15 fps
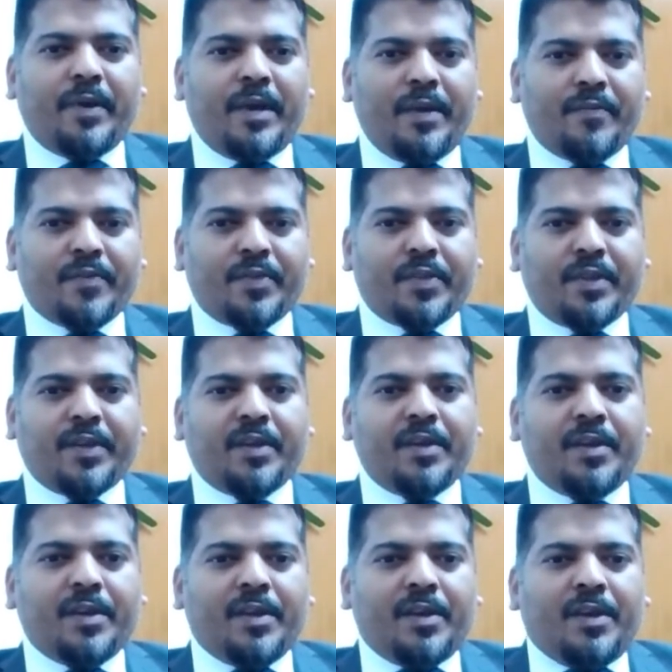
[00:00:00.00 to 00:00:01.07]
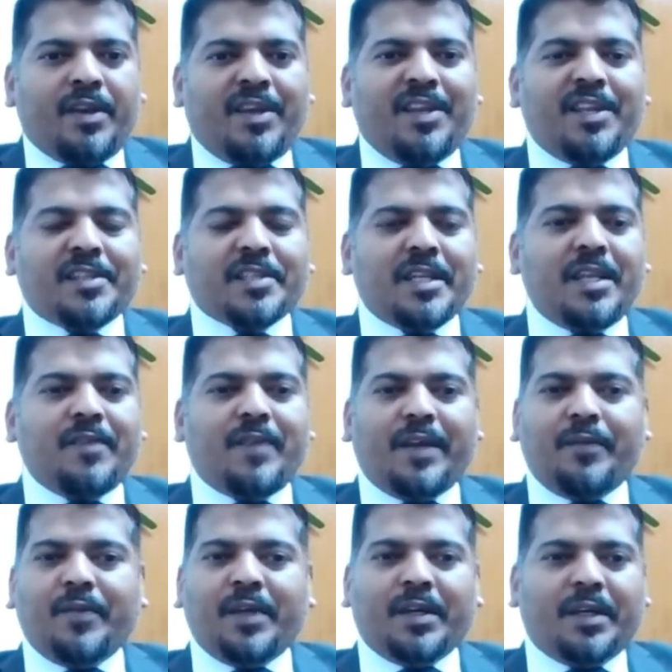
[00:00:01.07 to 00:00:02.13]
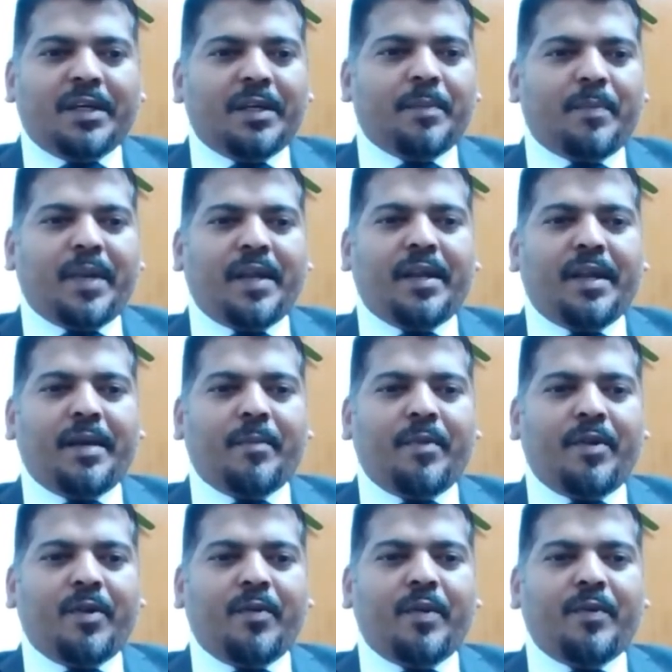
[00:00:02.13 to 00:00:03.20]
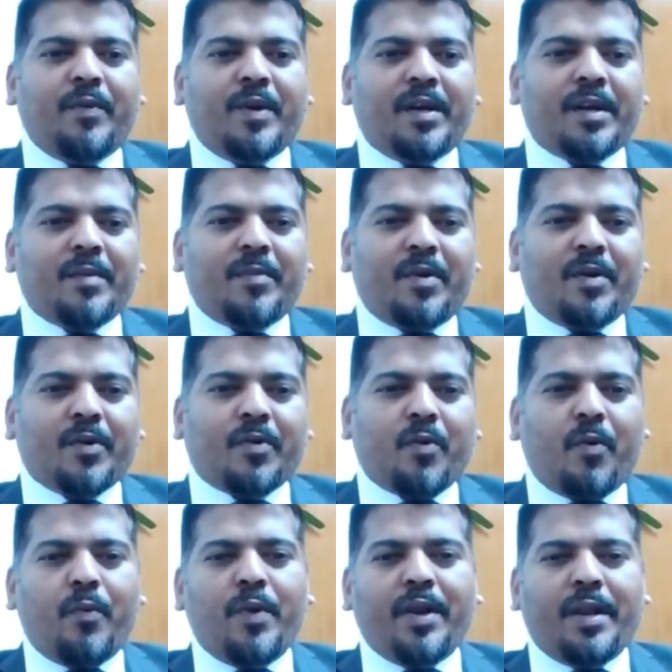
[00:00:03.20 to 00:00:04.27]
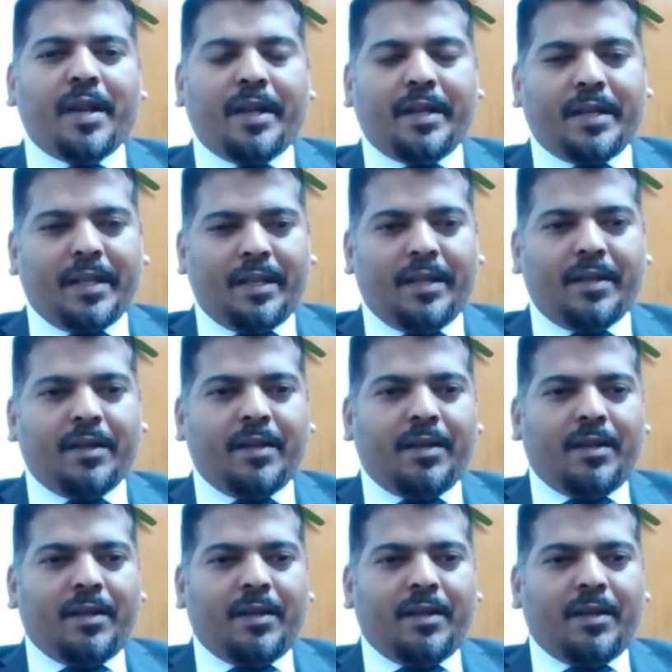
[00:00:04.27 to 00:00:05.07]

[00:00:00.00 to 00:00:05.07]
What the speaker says: everything. Initially, when we heard when we heard about COVID-19,